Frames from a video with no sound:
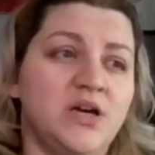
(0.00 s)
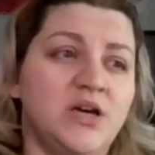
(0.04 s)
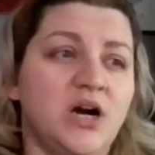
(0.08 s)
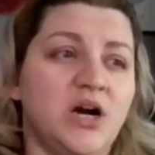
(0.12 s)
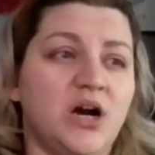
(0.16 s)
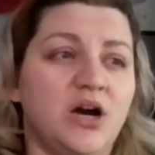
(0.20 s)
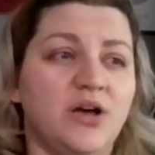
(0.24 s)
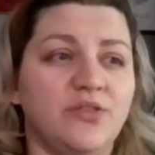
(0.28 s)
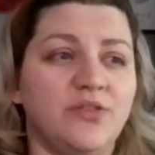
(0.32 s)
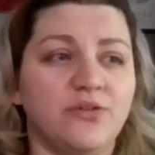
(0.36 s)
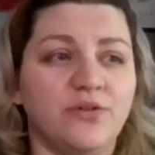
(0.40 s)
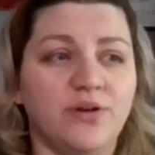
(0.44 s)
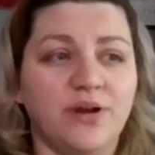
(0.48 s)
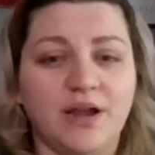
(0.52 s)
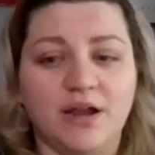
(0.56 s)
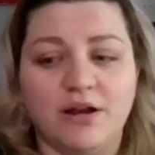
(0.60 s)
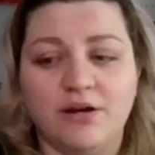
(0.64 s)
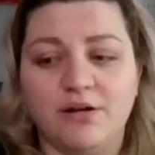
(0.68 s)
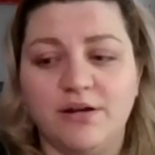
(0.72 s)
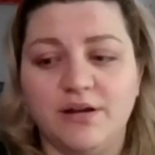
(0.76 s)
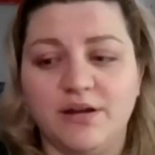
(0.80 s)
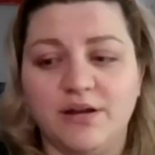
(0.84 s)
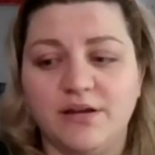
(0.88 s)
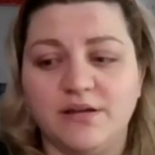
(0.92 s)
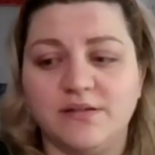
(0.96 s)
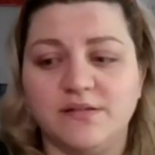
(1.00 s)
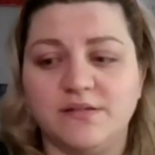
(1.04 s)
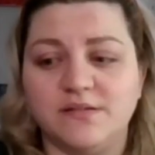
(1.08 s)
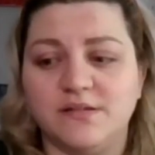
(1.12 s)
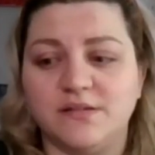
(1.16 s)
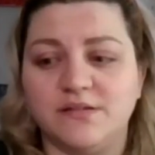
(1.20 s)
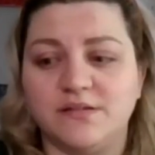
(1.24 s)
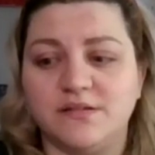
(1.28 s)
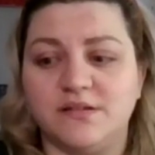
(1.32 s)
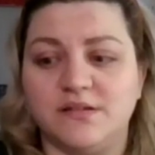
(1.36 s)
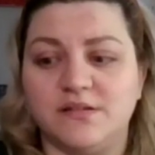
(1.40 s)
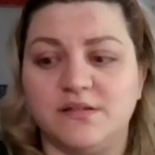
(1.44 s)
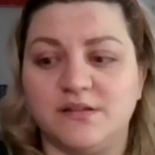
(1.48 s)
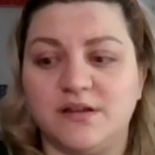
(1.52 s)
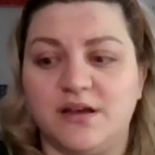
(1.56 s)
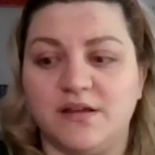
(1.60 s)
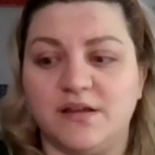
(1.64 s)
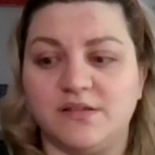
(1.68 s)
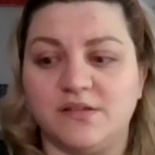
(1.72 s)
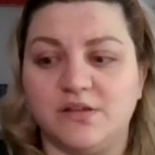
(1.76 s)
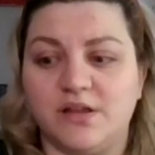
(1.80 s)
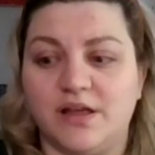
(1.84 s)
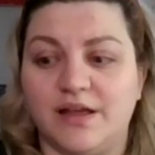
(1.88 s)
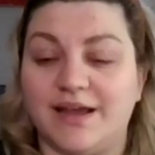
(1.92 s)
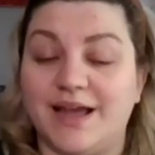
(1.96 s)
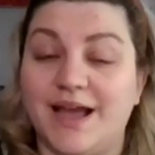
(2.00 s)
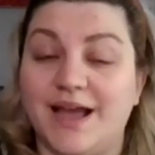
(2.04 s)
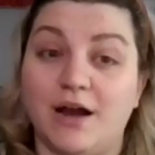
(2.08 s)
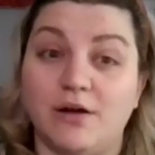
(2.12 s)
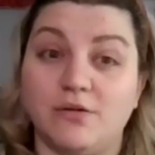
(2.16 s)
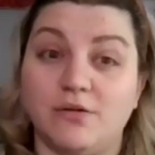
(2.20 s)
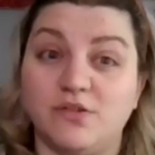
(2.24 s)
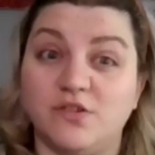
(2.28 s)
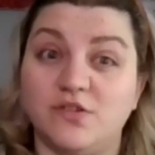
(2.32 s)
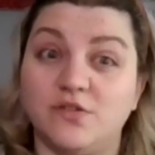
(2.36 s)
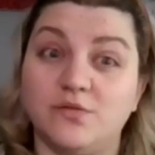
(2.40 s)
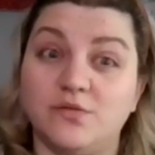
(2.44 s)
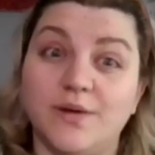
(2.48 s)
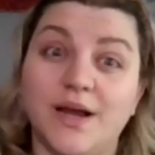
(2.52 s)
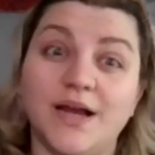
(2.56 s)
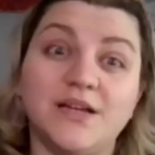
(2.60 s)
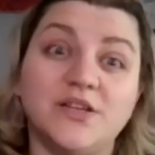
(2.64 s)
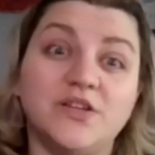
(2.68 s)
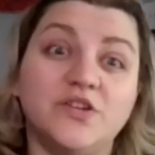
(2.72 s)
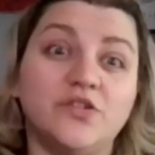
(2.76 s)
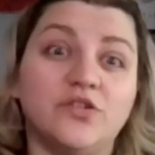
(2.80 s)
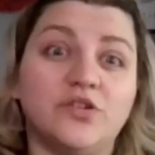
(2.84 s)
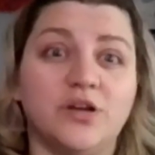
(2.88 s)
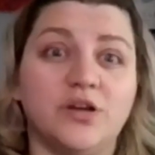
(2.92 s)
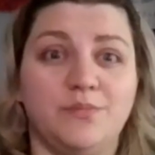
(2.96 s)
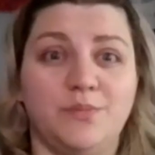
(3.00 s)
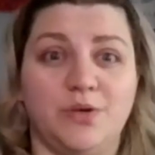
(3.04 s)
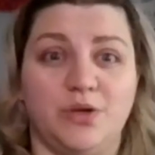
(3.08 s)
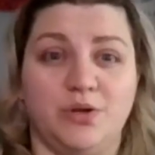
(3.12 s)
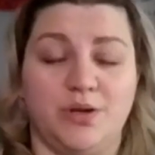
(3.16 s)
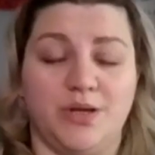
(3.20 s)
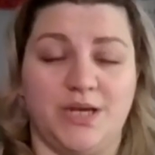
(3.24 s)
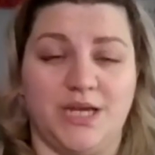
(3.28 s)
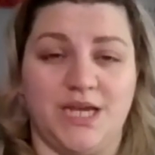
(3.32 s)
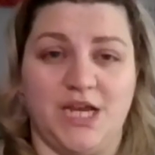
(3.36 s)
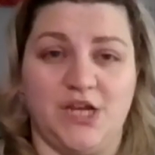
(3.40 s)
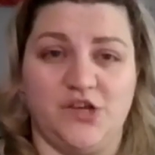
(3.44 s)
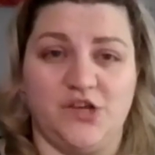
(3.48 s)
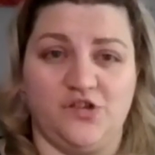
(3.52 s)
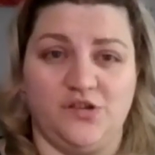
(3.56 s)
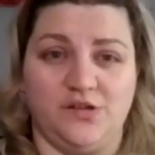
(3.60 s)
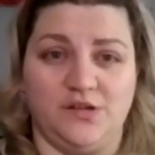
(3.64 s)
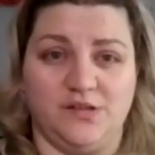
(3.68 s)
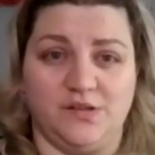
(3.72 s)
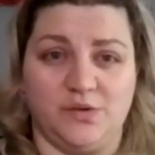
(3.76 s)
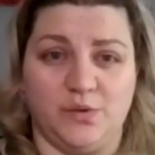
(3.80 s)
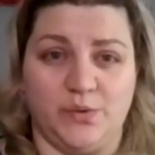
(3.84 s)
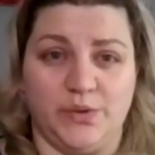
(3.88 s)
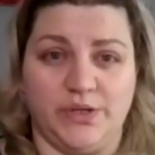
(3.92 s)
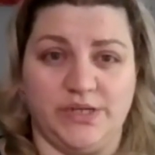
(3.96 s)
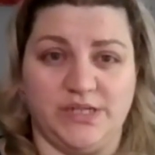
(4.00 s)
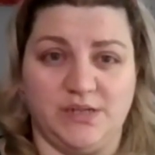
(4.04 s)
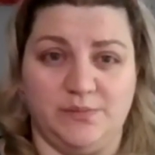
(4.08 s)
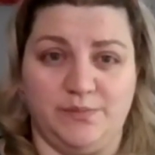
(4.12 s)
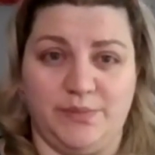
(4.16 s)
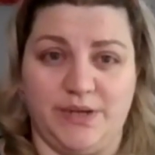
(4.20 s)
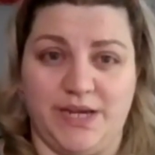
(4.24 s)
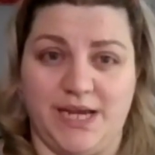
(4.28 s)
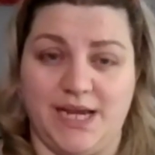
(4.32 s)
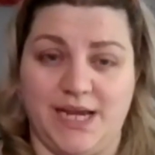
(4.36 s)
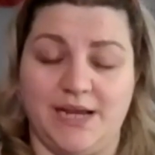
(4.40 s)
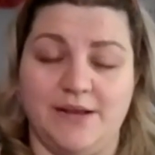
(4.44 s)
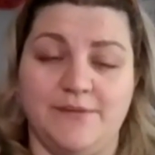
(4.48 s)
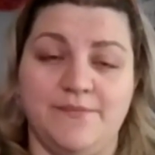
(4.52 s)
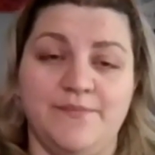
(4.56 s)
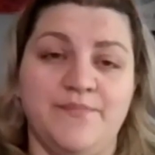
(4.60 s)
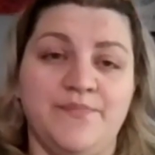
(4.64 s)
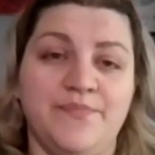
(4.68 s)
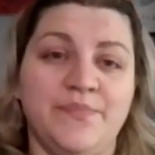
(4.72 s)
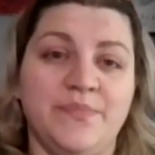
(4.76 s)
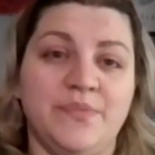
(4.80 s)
Other areas discuss like how direct your communication is going to be.